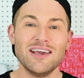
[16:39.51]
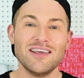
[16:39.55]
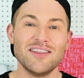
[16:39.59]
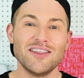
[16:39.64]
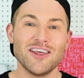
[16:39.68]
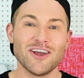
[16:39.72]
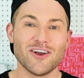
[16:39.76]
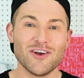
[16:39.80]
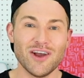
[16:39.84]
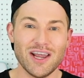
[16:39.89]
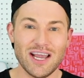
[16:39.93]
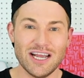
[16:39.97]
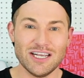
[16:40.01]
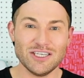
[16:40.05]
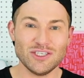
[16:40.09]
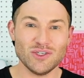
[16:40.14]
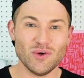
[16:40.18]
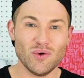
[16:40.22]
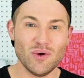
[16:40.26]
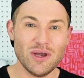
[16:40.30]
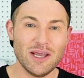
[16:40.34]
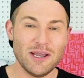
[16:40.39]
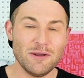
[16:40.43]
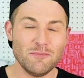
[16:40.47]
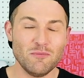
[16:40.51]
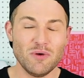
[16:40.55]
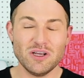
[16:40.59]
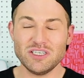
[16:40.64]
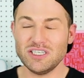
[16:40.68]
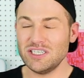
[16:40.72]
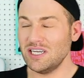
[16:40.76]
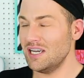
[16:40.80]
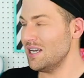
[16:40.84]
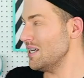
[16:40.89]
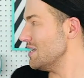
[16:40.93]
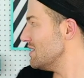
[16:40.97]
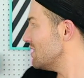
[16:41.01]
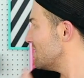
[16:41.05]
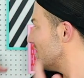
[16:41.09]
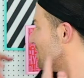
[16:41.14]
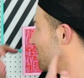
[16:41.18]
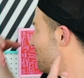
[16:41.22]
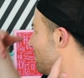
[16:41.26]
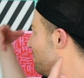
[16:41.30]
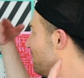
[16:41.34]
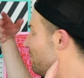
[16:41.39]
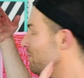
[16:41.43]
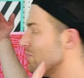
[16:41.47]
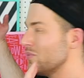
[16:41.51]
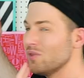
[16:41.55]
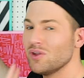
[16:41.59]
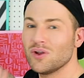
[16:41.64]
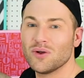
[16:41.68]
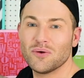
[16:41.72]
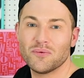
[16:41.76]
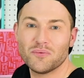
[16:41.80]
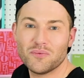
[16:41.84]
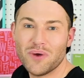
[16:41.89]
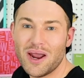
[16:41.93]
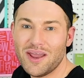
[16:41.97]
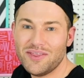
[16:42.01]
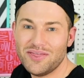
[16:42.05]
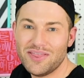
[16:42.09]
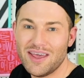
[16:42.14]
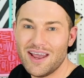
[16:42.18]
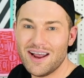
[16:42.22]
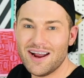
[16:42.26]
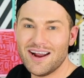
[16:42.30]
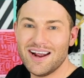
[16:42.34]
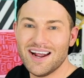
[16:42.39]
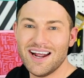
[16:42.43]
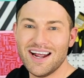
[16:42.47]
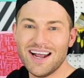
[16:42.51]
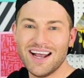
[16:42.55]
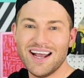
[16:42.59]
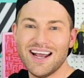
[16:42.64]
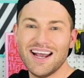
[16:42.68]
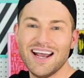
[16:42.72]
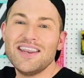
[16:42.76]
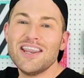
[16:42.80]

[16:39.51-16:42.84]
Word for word: the Cricut Joy, which is right there.